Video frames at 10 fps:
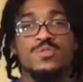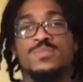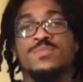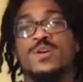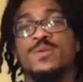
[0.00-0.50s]

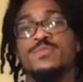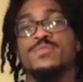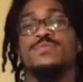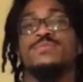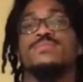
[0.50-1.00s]
Some sort of
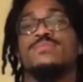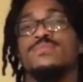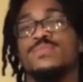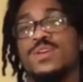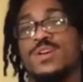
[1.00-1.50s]

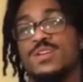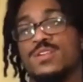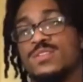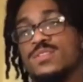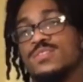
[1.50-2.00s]

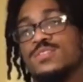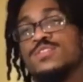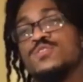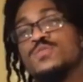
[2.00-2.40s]
sensitive.